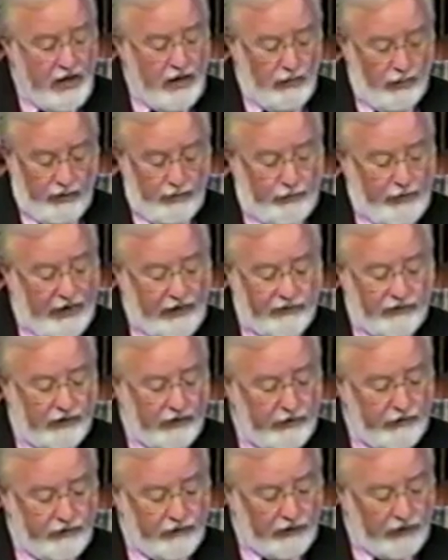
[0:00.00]
with
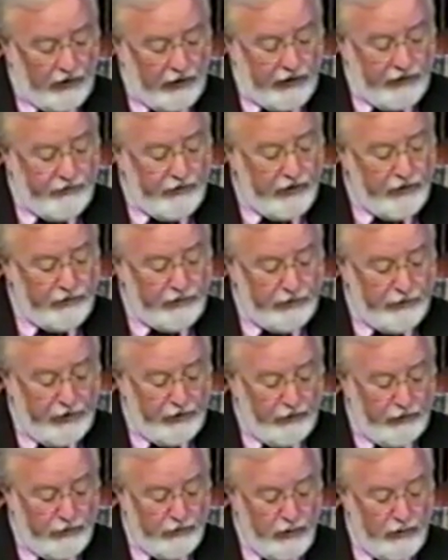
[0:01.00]
pestilence, deliver them to be
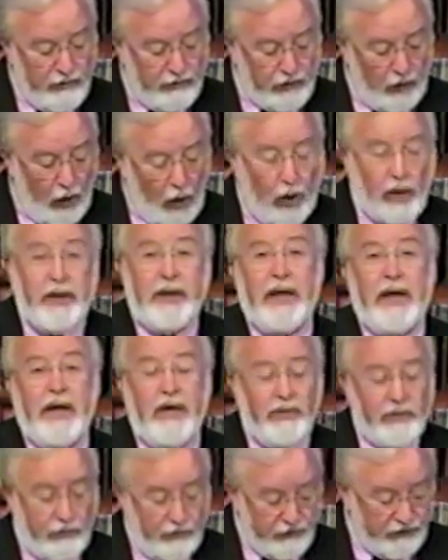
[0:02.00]
removed to all the
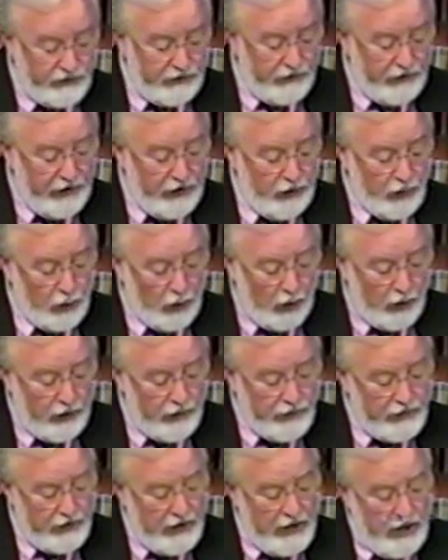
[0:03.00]
kingdoms of the
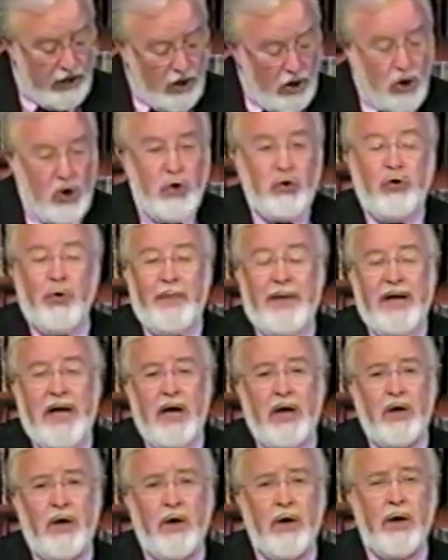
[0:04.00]
earth, to be
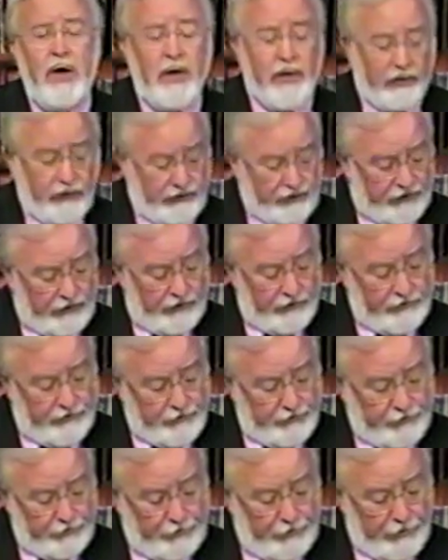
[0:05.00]
a curse
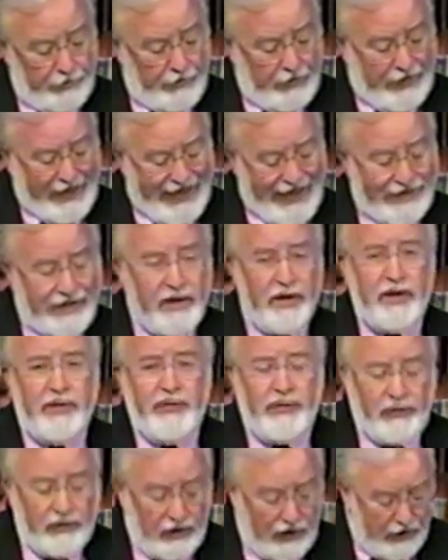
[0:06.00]
and an
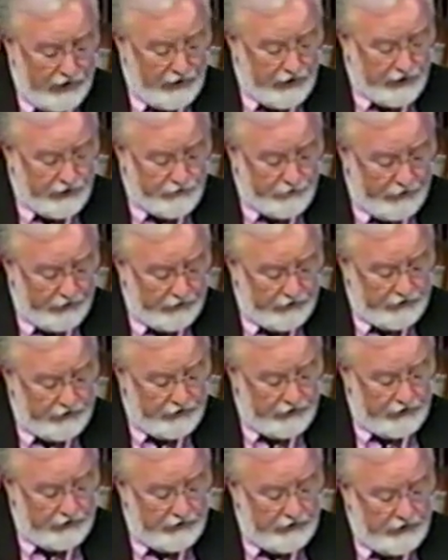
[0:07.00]
astonishment
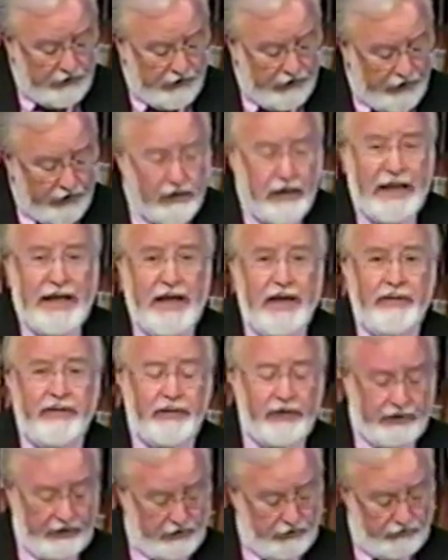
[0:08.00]
and a
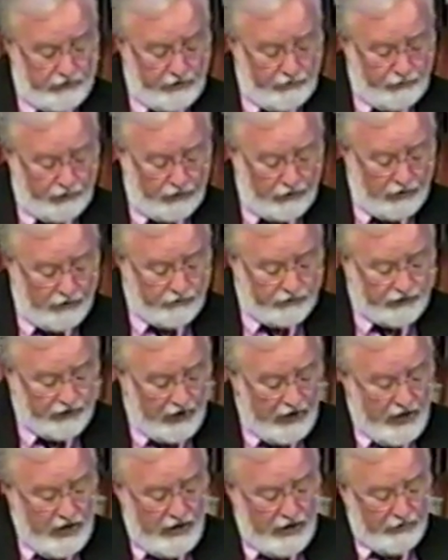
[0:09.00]
hissing and a reproach
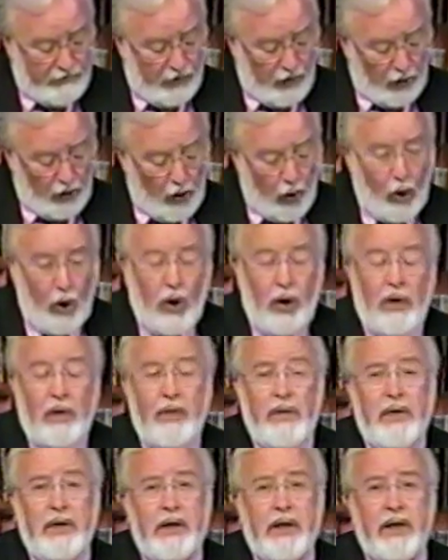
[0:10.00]
among all
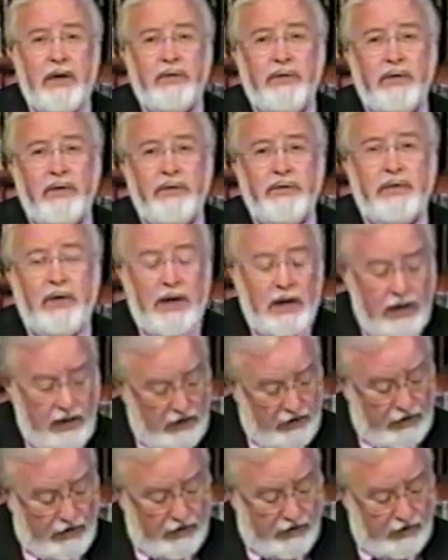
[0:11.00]
the nations
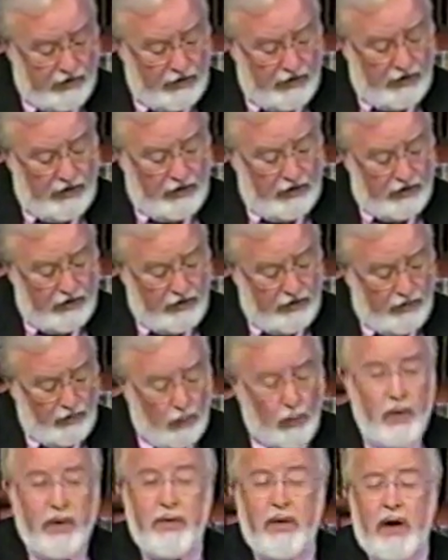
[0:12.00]
uh, uh,
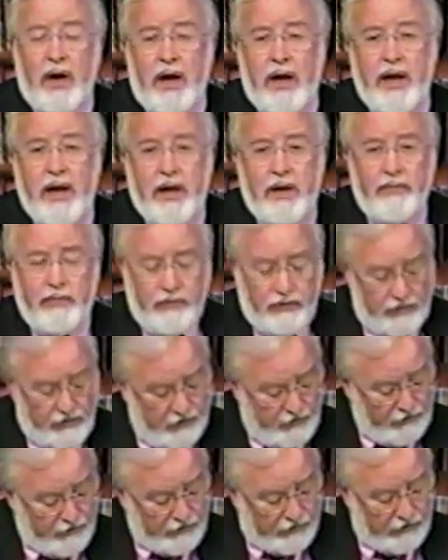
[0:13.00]
whither I have
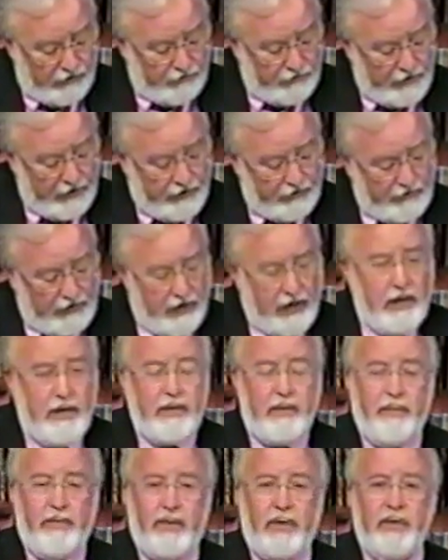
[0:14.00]
driven them. And
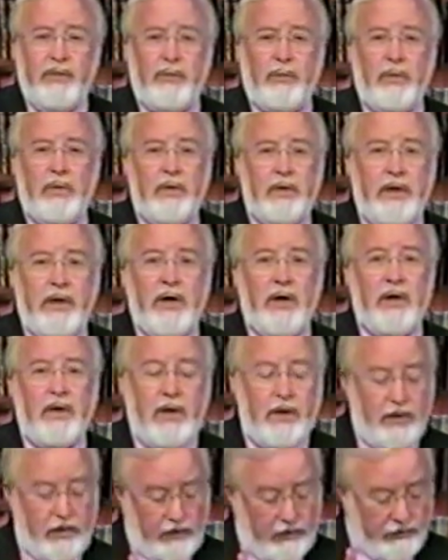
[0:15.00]
the first word there,
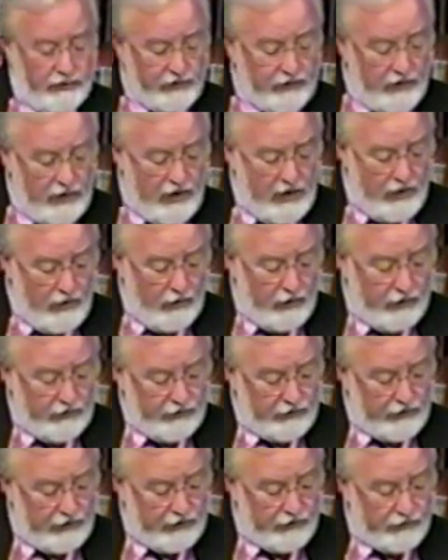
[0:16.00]
curse, where it
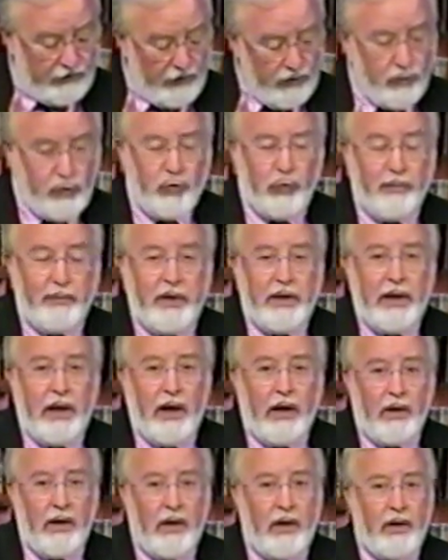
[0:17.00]
says to be
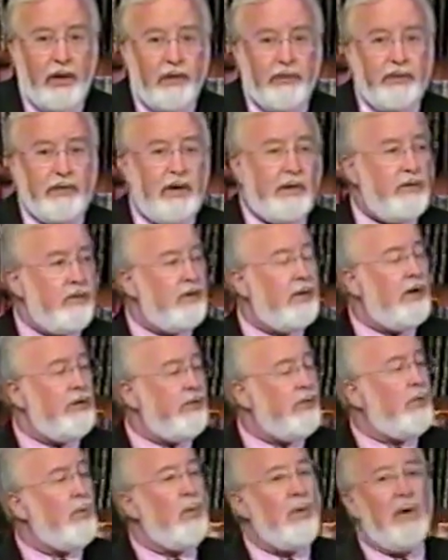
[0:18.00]
a curse, that's,
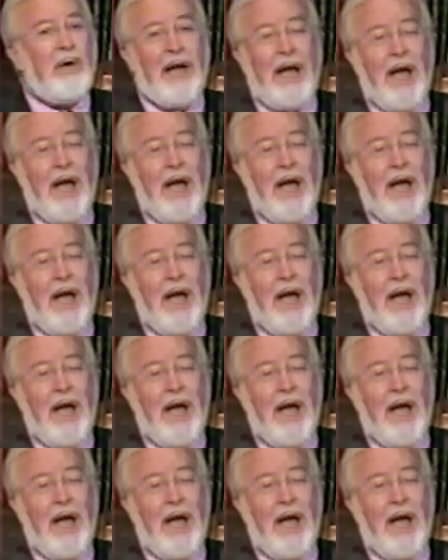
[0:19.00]
that's the word